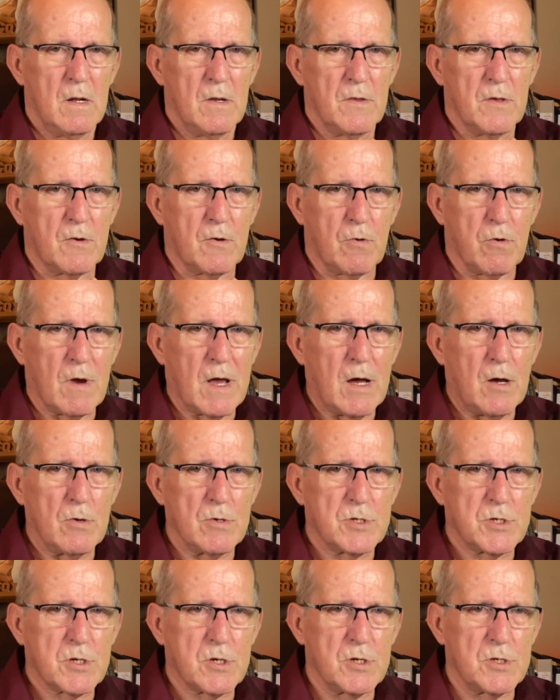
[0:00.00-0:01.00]
The
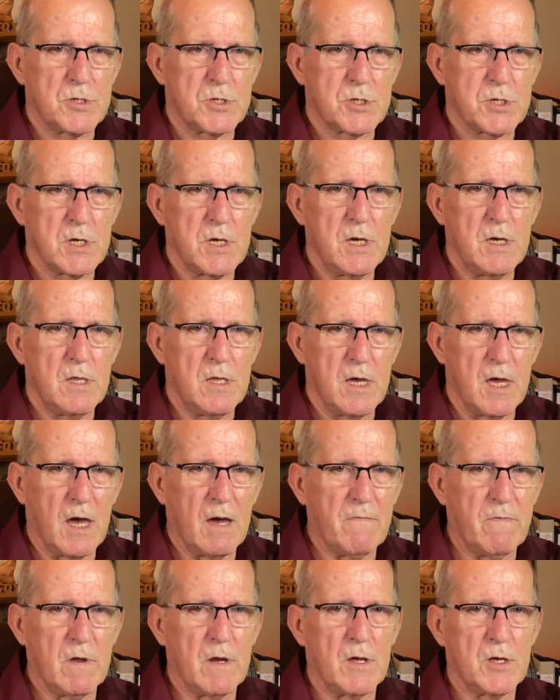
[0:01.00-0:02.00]
crowds could see the
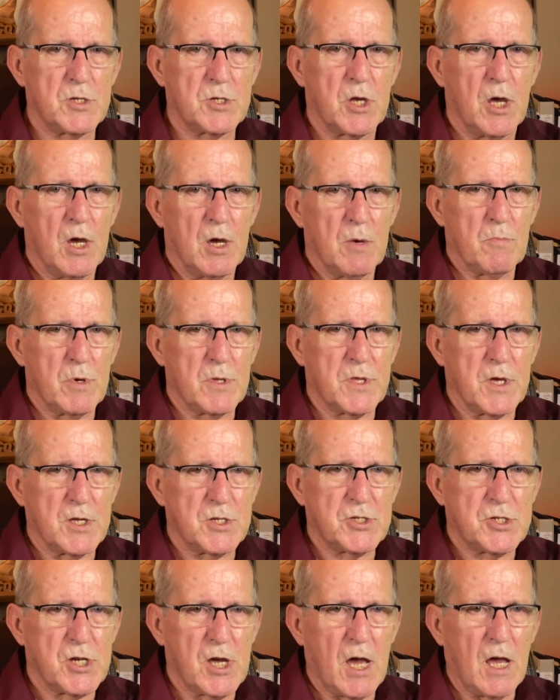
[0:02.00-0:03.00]
evidence, but they
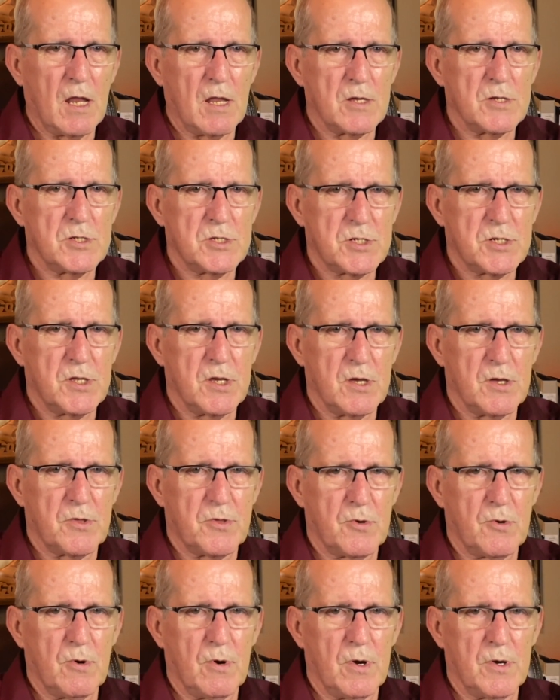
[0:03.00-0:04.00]
challenged the
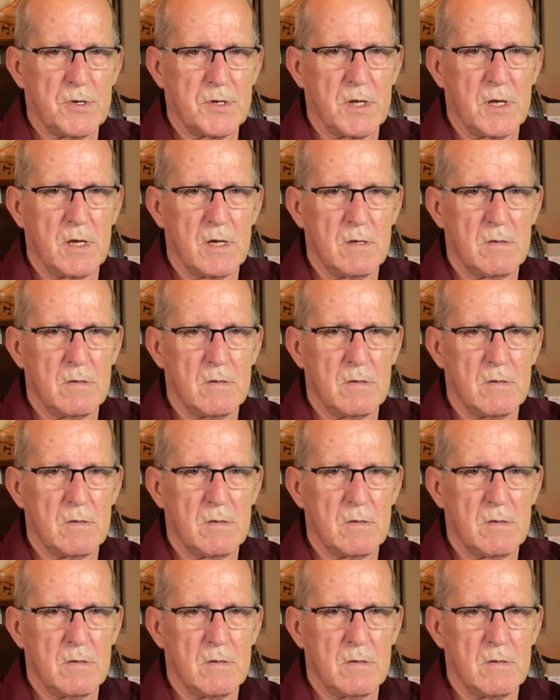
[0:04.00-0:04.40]
authority.